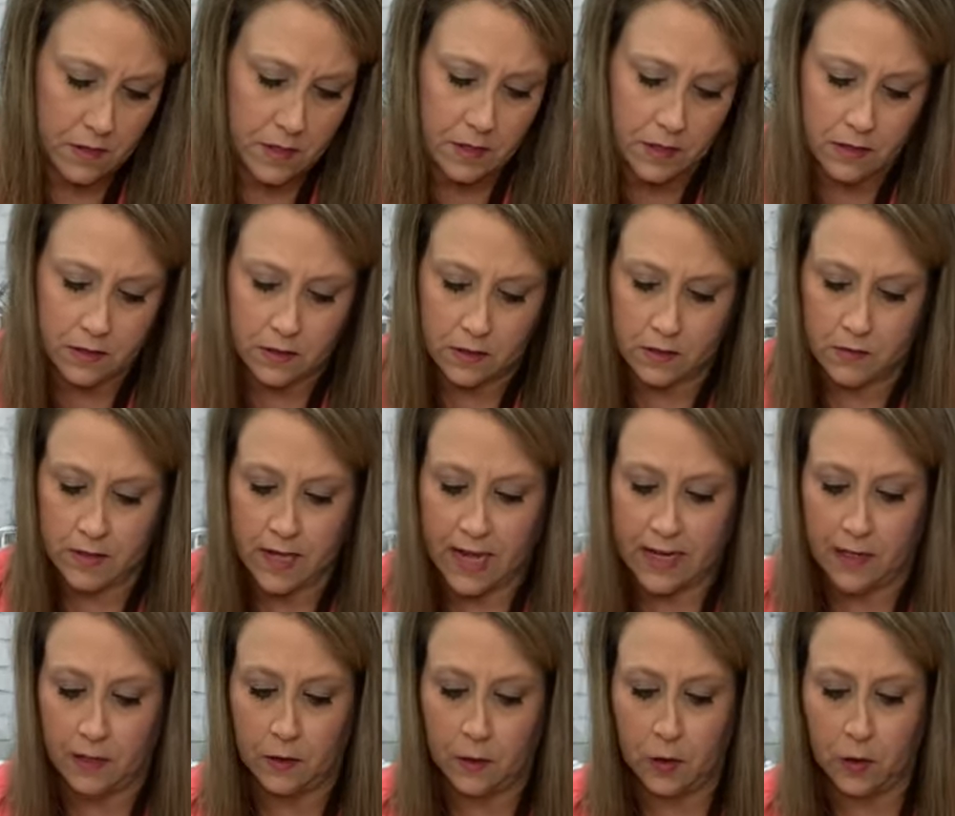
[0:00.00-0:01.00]
And this is gonna
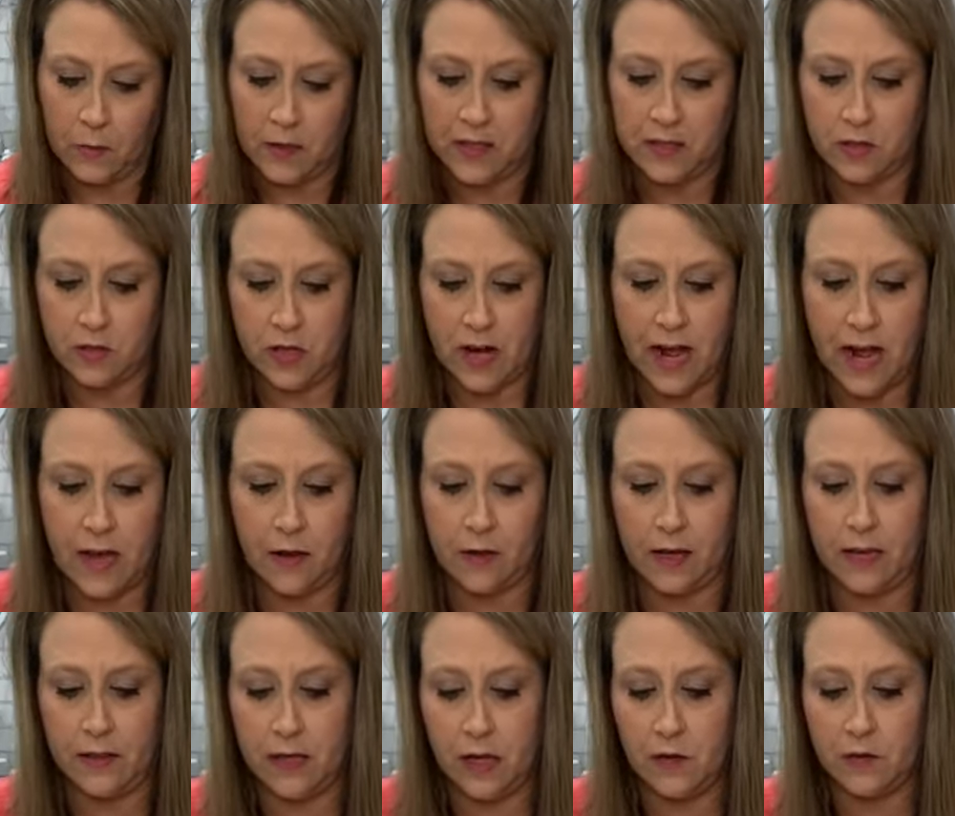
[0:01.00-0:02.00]
take a little bit to dry.
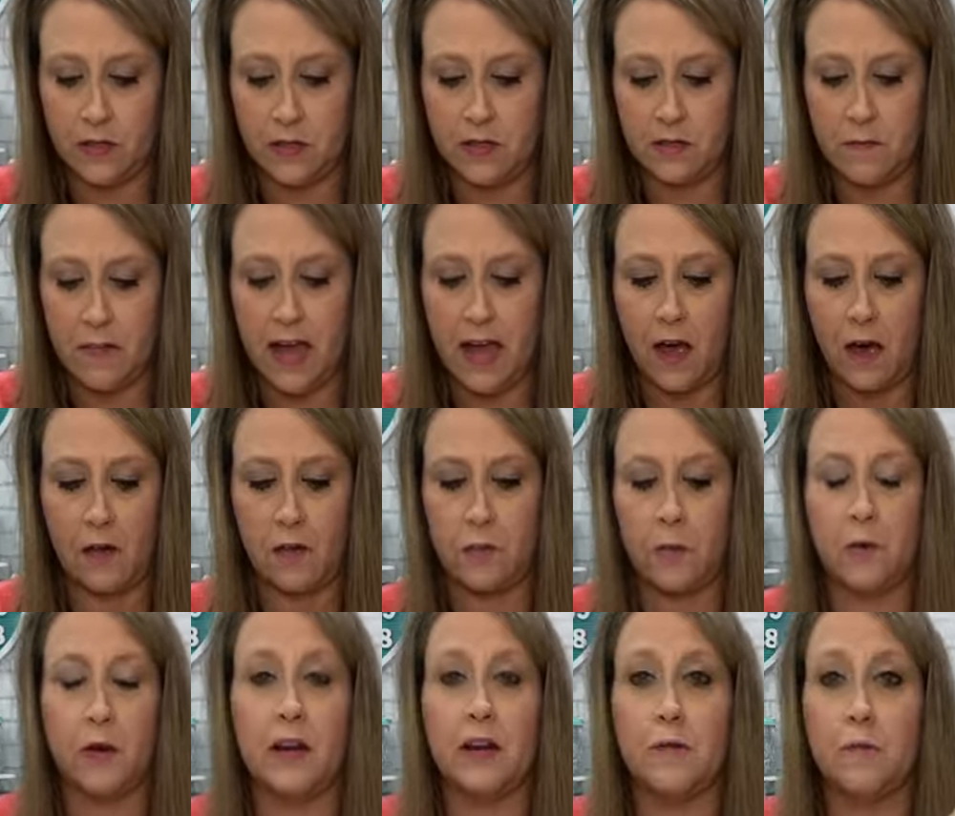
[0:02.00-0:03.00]
Okay, there's his mouth,
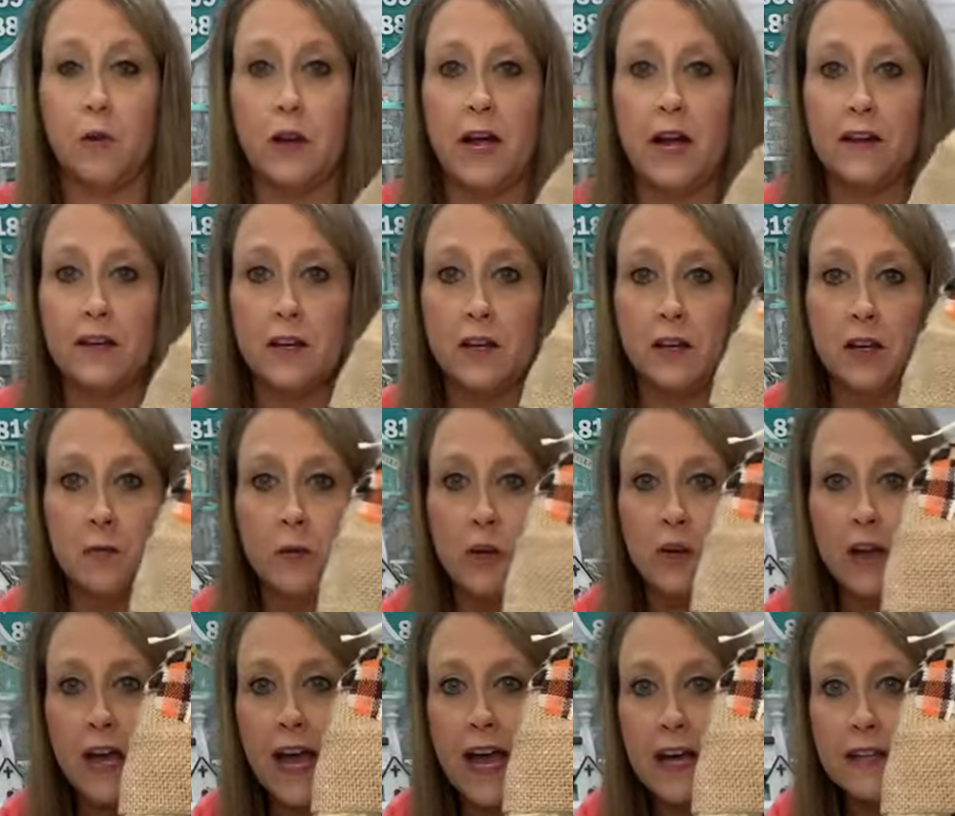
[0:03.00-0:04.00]
but we're gonna we're not done. We're
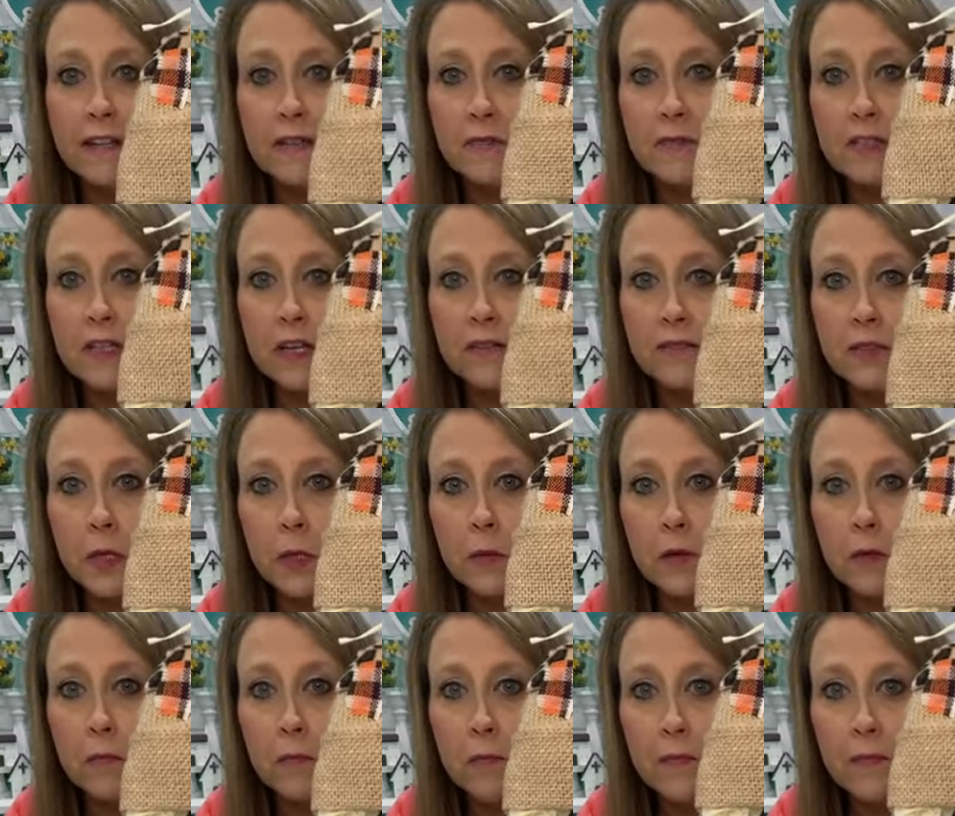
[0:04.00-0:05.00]
gonna add some stuff to
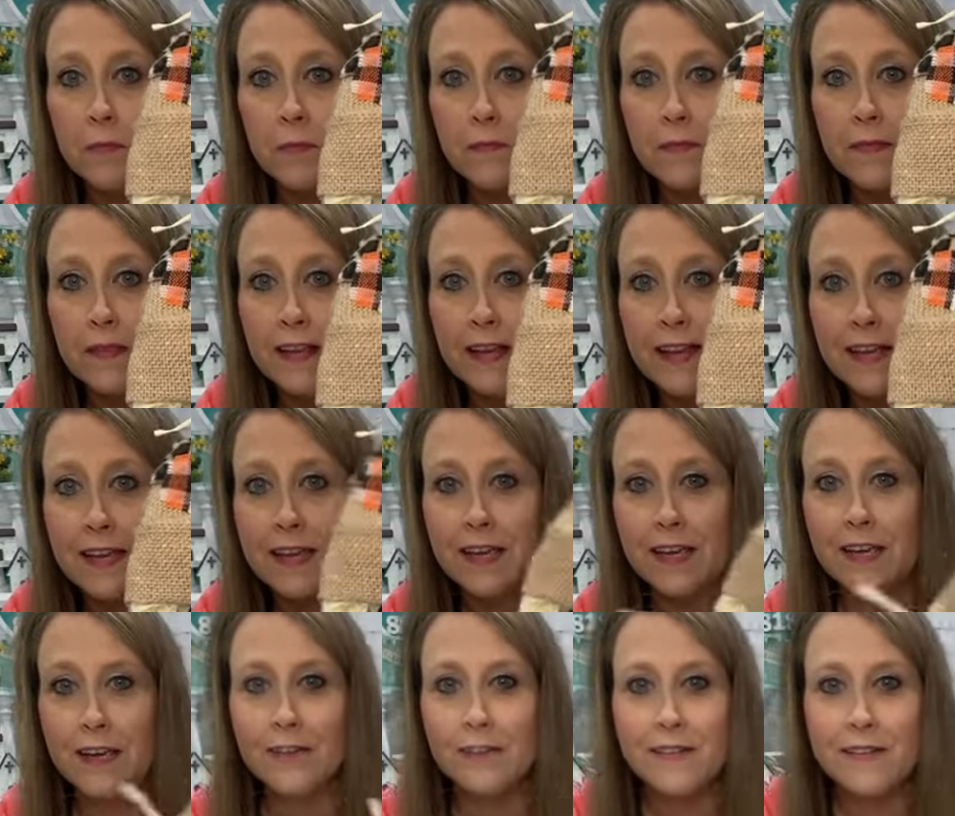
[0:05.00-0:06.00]
him. Isn't he
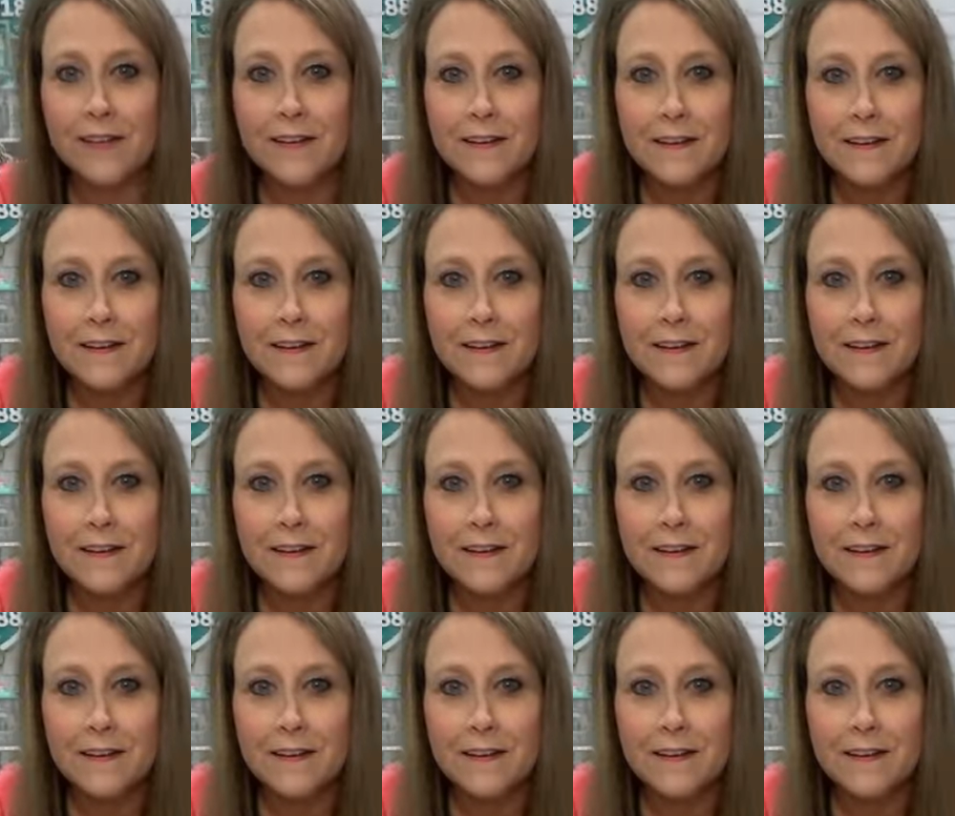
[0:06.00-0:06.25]
cute?